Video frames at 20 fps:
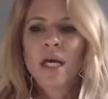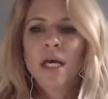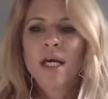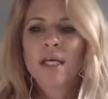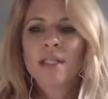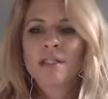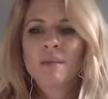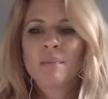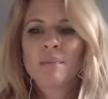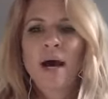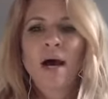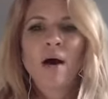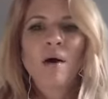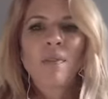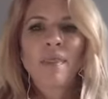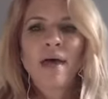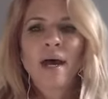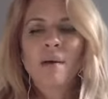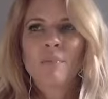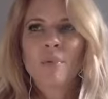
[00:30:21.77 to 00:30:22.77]
It's
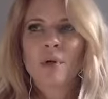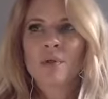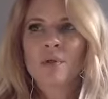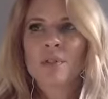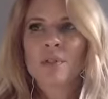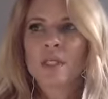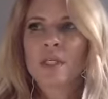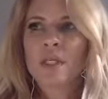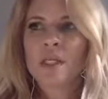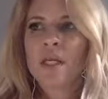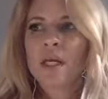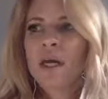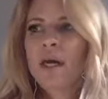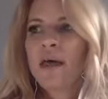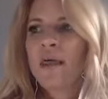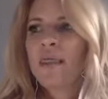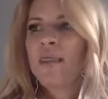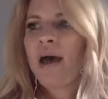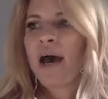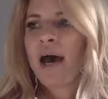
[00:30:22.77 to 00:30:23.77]
about that person
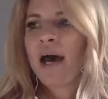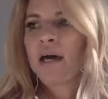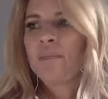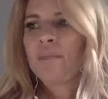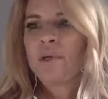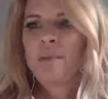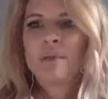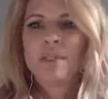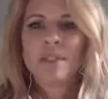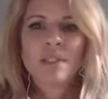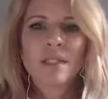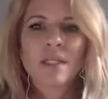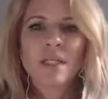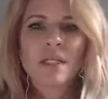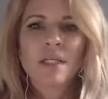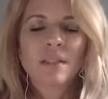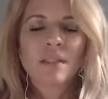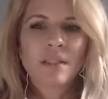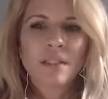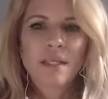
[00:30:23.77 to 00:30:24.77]
that may be sitting
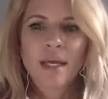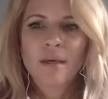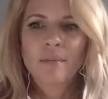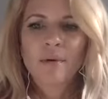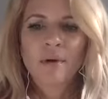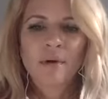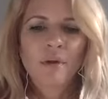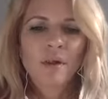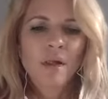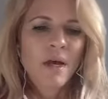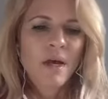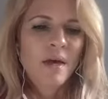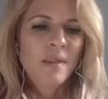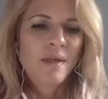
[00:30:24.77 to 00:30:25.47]
at the table